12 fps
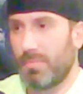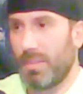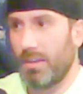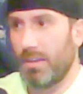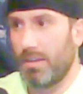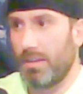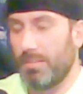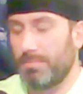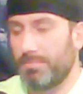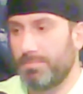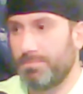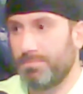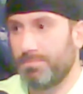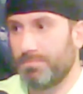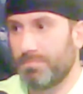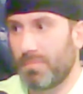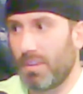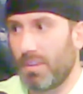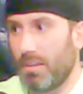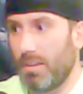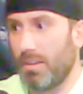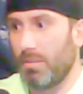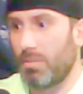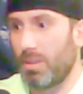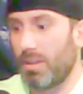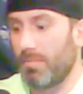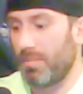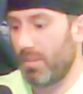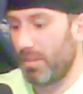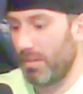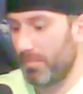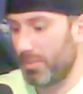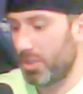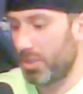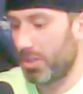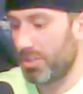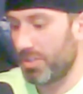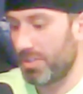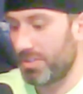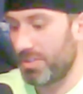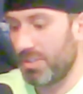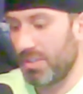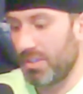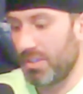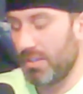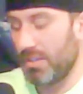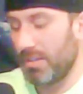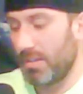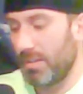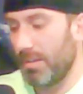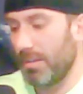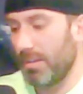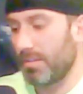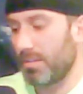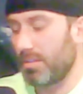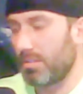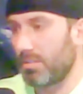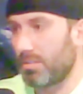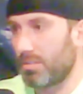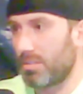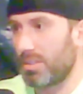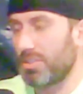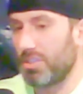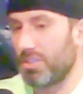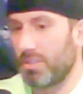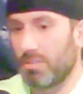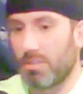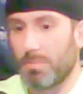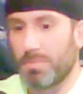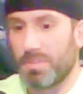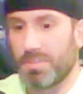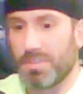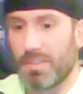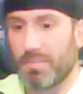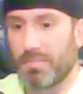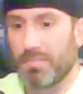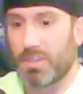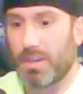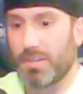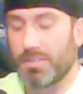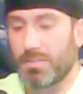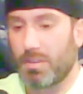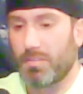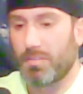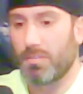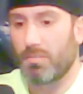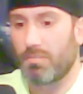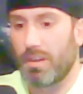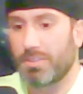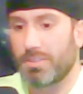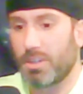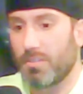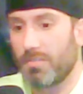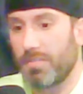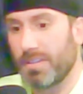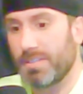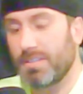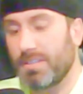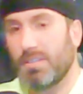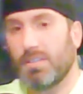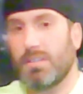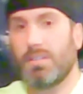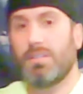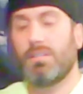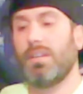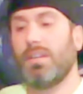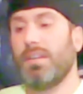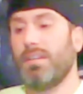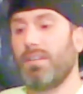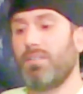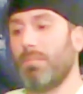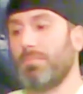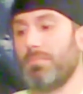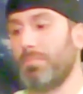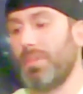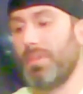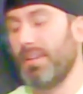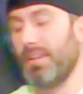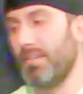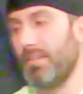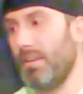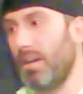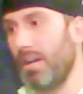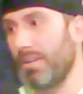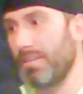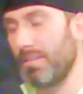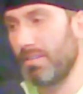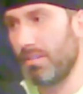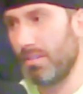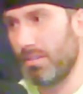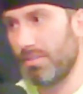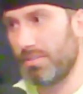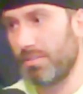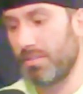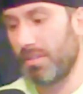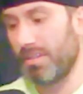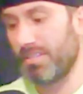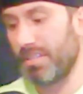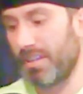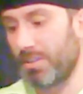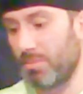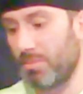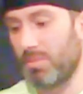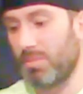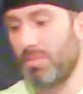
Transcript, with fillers: I know a lot of churches and Christian groups and stuff have tried to sort of retrofit Enneagram to make it not so that sexual